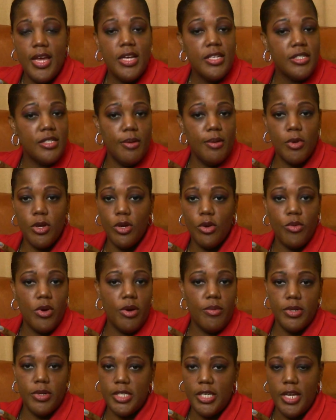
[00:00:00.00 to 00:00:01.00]
Some
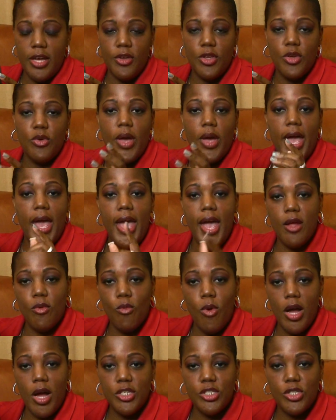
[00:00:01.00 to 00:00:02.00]
cookware will tell you hand
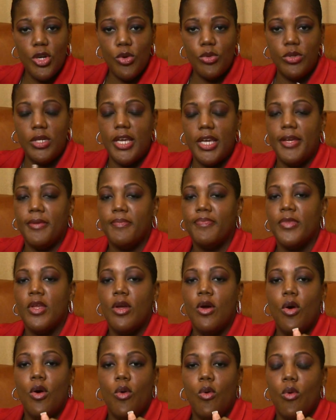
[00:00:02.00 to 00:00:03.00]
wash only,
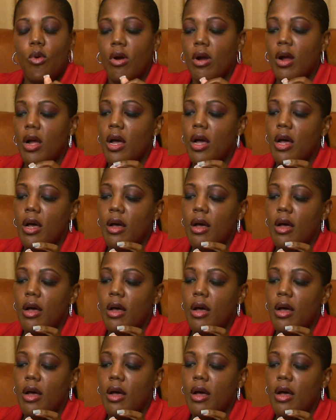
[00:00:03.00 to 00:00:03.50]
or